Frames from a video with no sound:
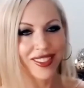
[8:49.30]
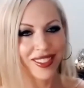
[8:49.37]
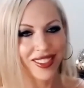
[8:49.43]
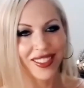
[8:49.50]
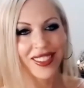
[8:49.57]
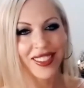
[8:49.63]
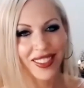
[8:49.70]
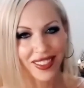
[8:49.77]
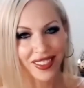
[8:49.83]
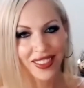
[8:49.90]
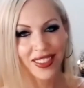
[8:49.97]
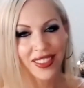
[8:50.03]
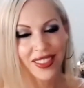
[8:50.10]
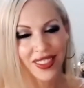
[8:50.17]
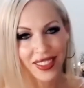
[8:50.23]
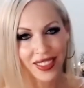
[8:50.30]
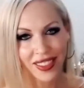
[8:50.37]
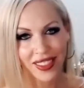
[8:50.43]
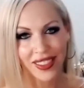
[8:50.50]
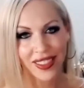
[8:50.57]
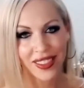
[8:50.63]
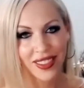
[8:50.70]

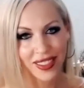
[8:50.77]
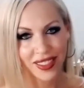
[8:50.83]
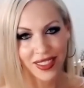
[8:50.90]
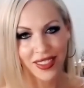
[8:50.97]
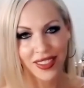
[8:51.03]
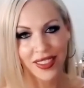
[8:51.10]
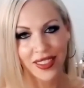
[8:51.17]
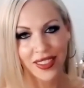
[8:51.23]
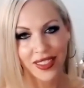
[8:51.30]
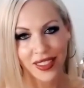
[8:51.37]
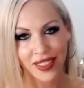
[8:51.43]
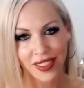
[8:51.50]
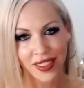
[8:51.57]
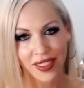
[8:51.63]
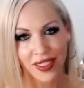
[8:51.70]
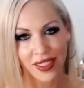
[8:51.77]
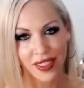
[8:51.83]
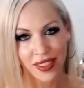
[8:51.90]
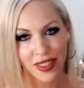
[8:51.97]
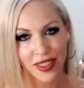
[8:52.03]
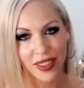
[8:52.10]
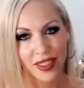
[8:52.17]

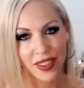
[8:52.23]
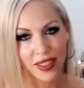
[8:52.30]
(not speaking)